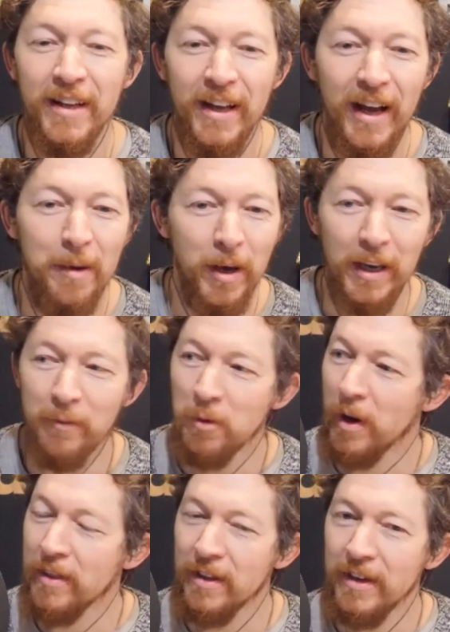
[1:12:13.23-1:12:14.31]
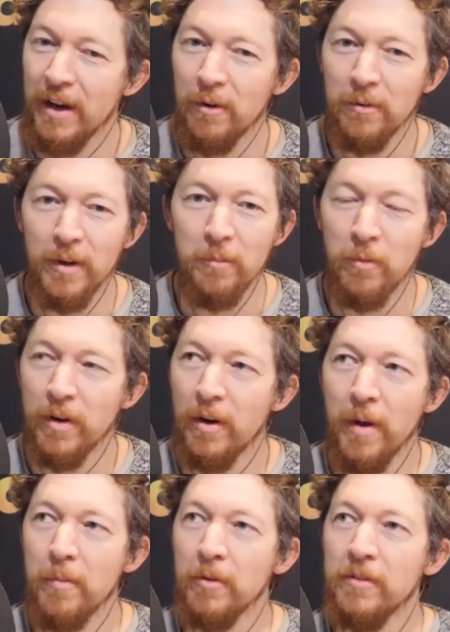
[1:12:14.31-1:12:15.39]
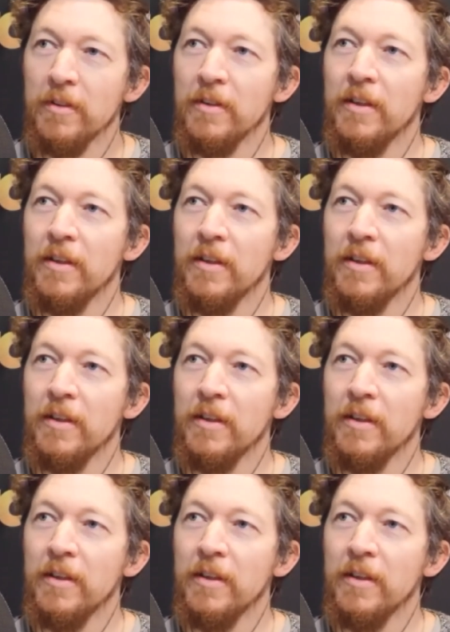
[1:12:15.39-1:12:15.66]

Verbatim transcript: Um, I love the way that now um, I'm able to,